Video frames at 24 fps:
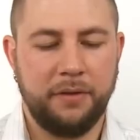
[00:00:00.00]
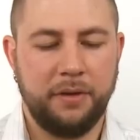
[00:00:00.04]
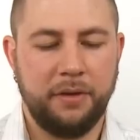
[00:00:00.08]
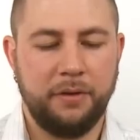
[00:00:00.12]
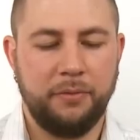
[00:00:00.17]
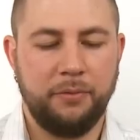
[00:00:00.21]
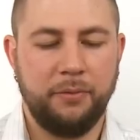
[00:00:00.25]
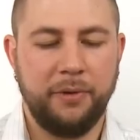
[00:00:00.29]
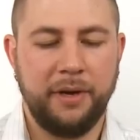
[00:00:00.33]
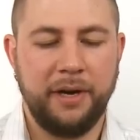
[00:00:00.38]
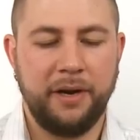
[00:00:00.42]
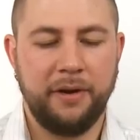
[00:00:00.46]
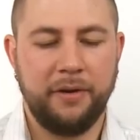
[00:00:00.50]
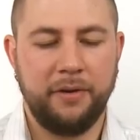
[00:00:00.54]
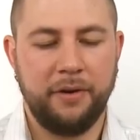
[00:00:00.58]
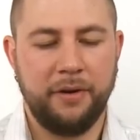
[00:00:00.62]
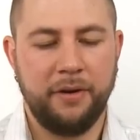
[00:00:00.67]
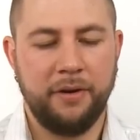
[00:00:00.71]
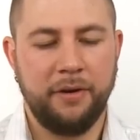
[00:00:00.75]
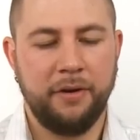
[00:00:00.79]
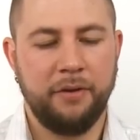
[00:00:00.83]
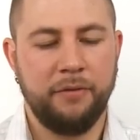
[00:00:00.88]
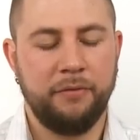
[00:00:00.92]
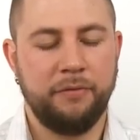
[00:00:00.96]
the rear
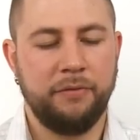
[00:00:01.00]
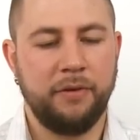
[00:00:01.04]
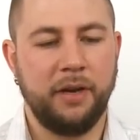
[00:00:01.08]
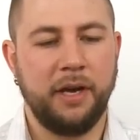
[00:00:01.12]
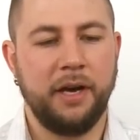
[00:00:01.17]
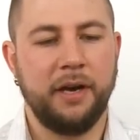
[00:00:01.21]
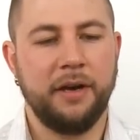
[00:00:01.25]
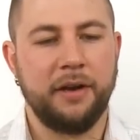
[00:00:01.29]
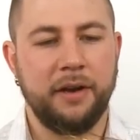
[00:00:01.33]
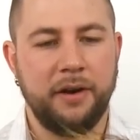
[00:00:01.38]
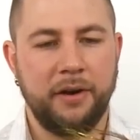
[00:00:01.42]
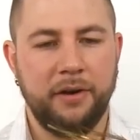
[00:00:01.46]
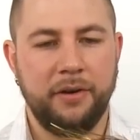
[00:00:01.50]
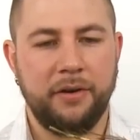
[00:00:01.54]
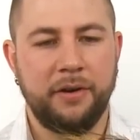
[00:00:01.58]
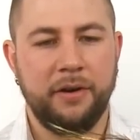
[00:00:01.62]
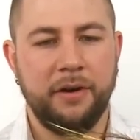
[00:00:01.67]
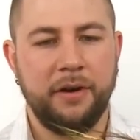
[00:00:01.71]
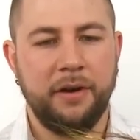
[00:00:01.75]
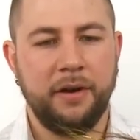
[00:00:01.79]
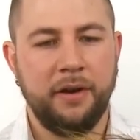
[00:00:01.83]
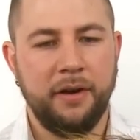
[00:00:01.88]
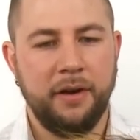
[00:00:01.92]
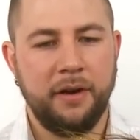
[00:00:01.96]
fly here.
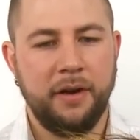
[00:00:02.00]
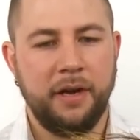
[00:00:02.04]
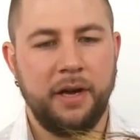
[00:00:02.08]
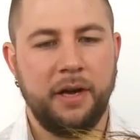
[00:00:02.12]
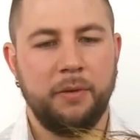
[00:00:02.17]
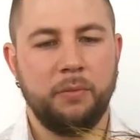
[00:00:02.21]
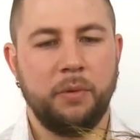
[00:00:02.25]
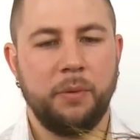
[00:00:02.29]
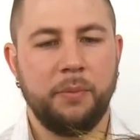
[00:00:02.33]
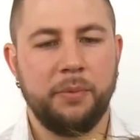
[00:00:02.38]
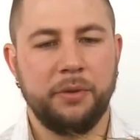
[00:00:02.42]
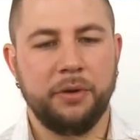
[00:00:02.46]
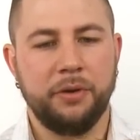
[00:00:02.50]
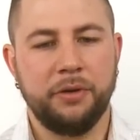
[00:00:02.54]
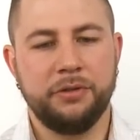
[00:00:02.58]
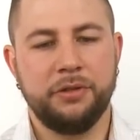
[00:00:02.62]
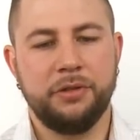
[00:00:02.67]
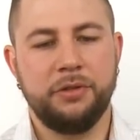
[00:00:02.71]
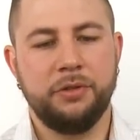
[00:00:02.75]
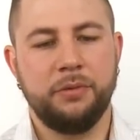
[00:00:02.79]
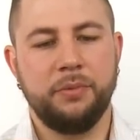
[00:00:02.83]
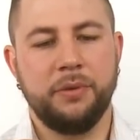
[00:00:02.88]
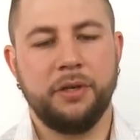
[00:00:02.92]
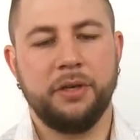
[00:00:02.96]
And what we're going to
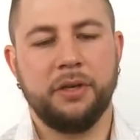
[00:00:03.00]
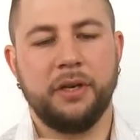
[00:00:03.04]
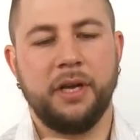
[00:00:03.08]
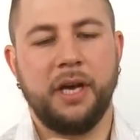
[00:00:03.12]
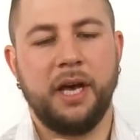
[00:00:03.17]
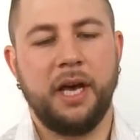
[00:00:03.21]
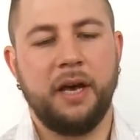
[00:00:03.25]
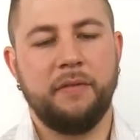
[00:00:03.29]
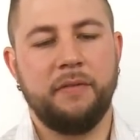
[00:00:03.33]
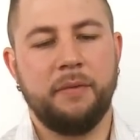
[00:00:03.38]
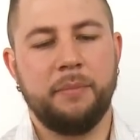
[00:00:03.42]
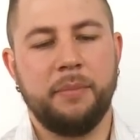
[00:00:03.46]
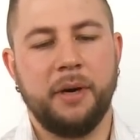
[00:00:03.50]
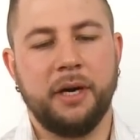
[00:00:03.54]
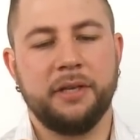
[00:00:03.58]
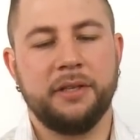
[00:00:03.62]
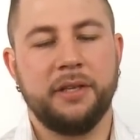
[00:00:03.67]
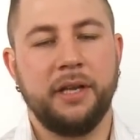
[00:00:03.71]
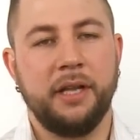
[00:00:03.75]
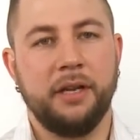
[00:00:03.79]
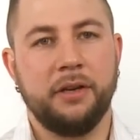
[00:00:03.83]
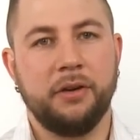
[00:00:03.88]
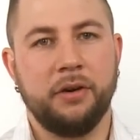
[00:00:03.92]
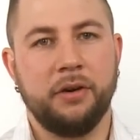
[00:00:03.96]
do, we're going to have a bucktail